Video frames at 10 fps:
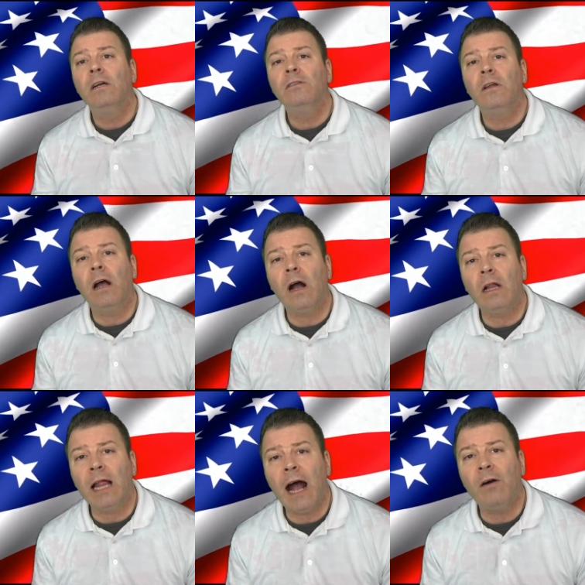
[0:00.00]
to
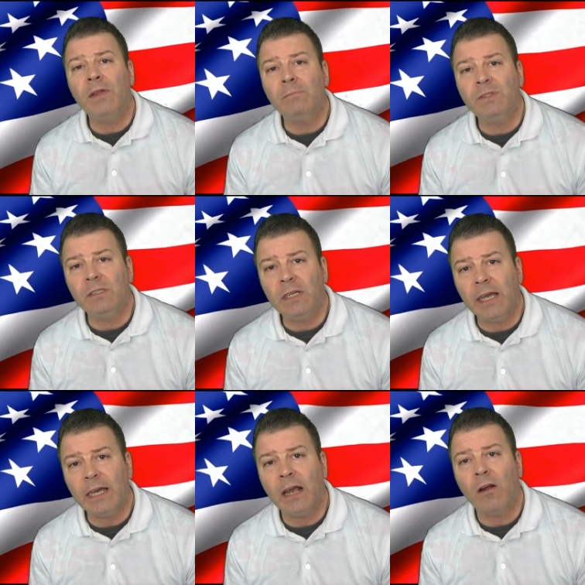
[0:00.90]
allow them to
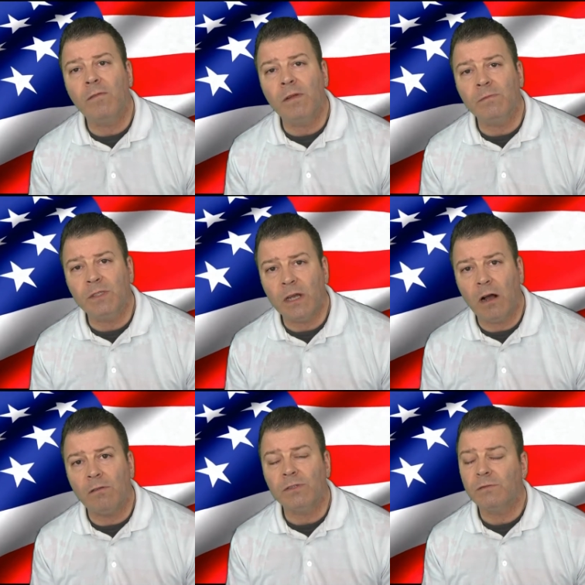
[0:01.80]
take care of
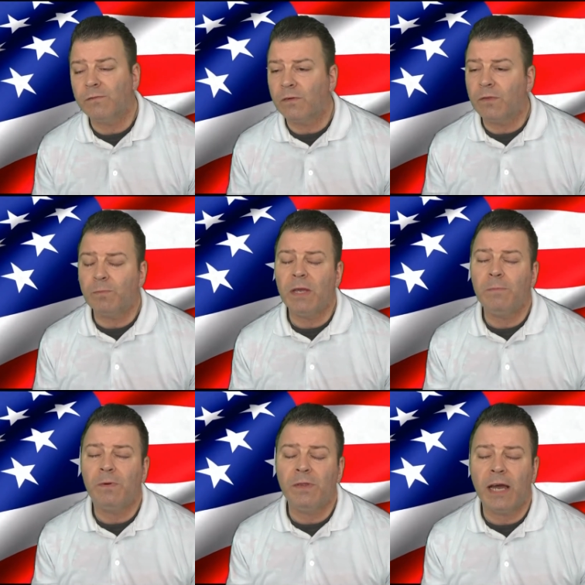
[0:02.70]
themselves. For
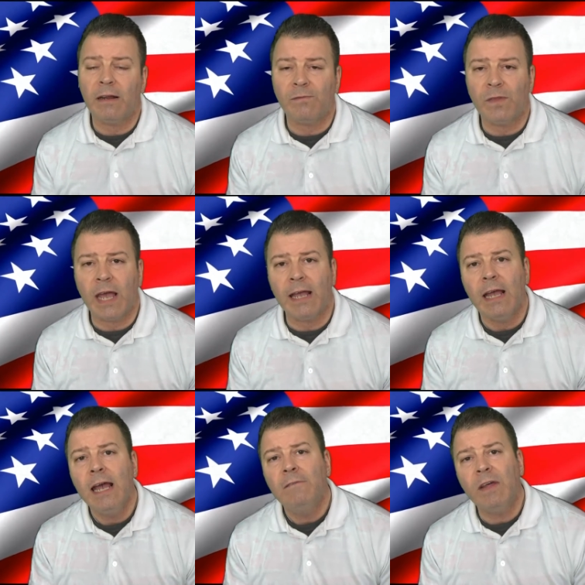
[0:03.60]
people that if they
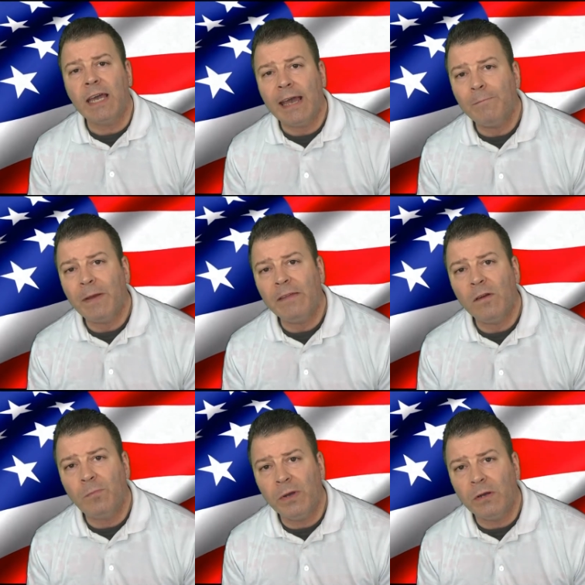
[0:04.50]
can't pay
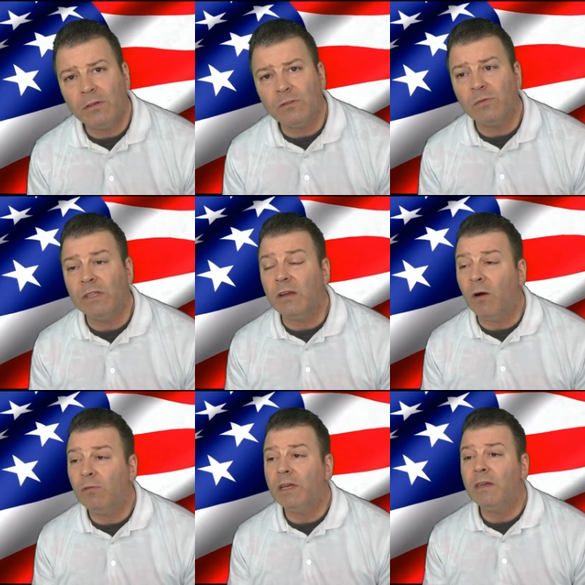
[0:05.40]
their bills with the
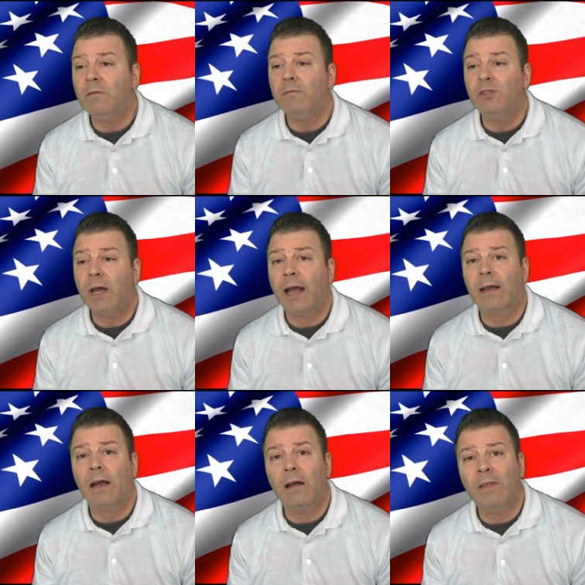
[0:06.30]
only
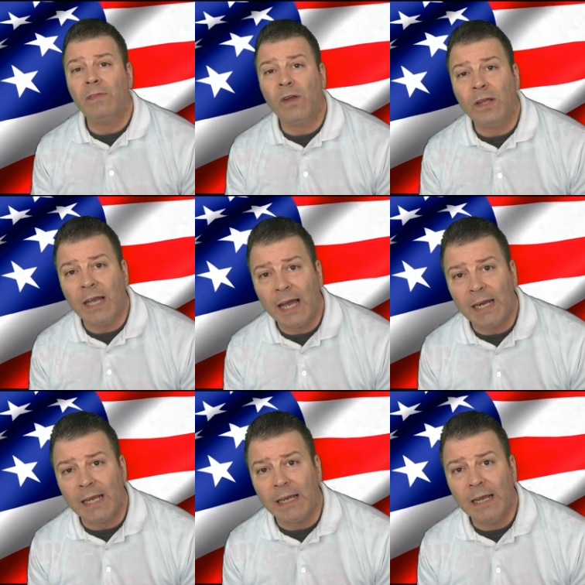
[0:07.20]
check that they're
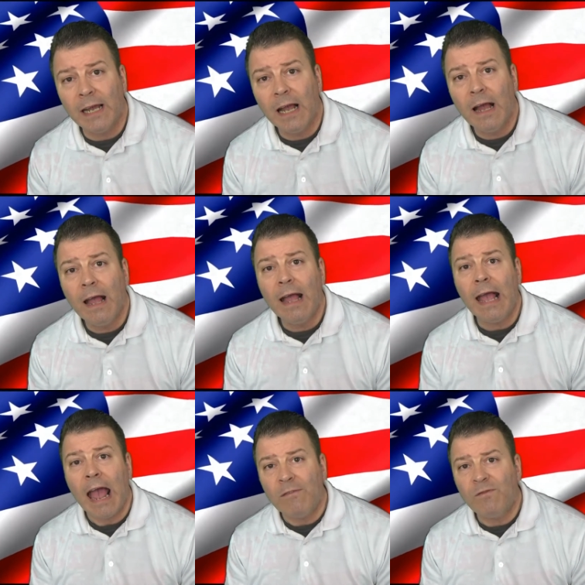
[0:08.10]
getting
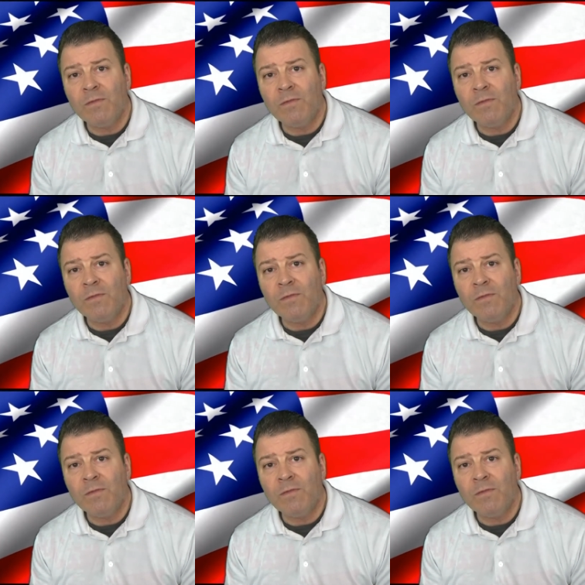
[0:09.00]
every